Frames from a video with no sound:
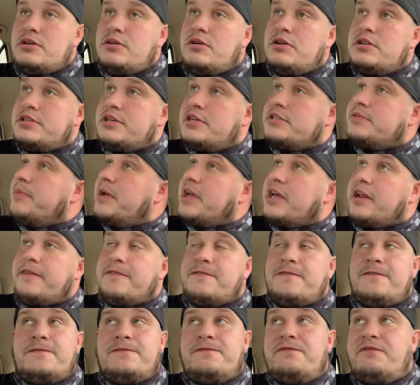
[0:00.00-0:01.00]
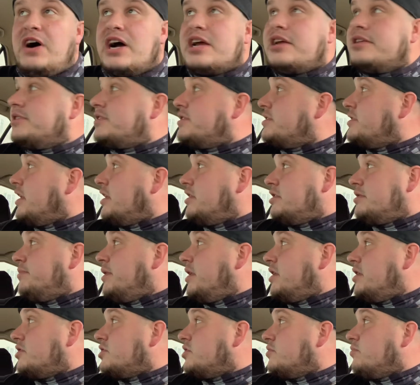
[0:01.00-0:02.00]
Doesn't make any fucking sense,
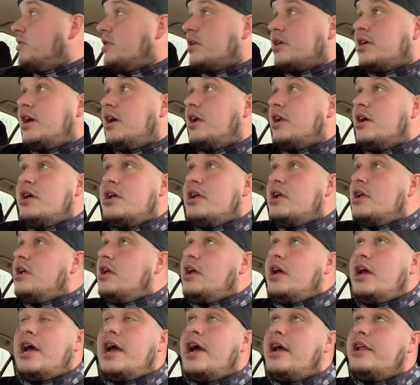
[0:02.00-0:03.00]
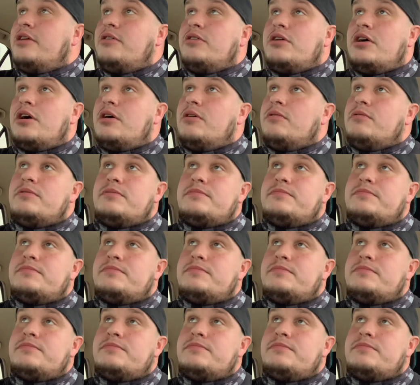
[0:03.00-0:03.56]
man. I swear to God. And, you know,